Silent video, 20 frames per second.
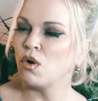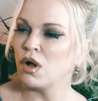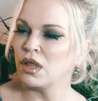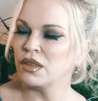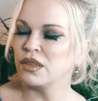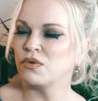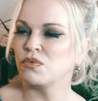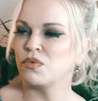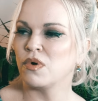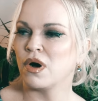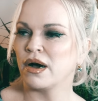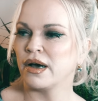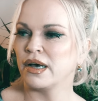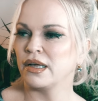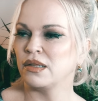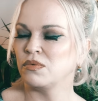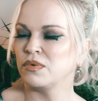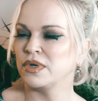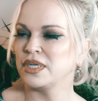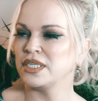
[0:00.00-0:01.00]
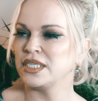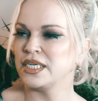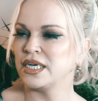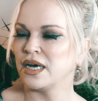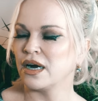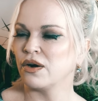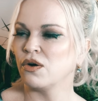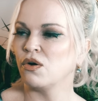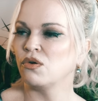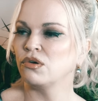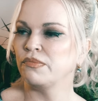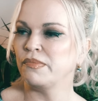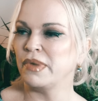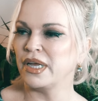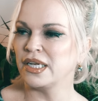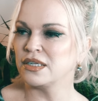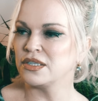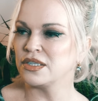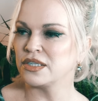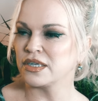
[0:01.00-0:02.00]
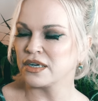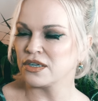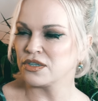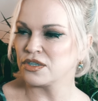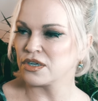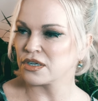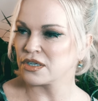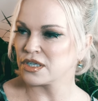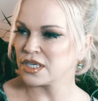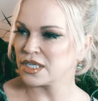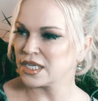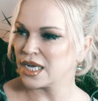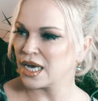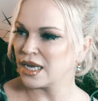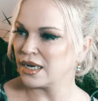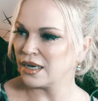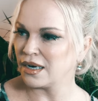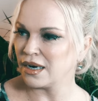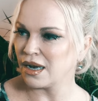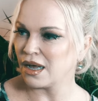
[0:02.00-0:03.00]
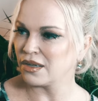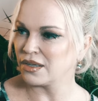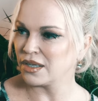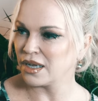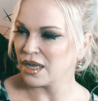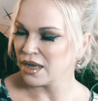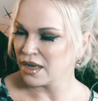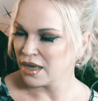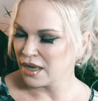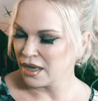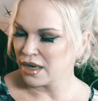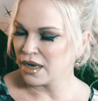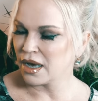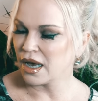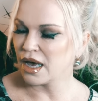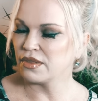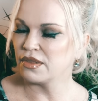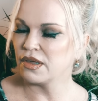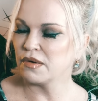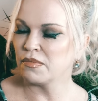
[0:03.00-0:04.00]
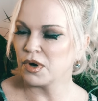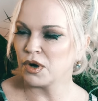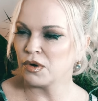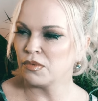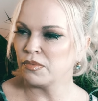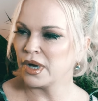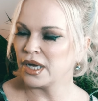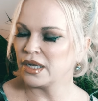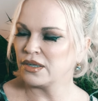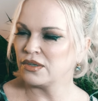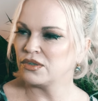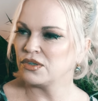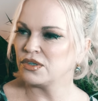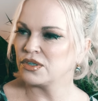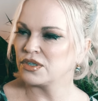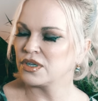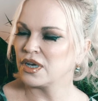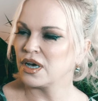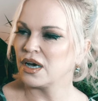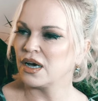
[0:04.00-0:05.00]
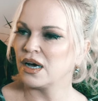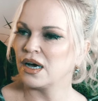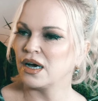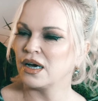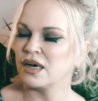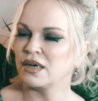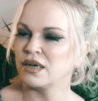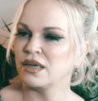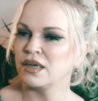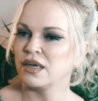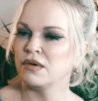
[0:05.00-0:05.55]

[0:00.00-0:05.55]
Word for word: all the while, we see our own ministers, such as Helleland, at the moment, uh,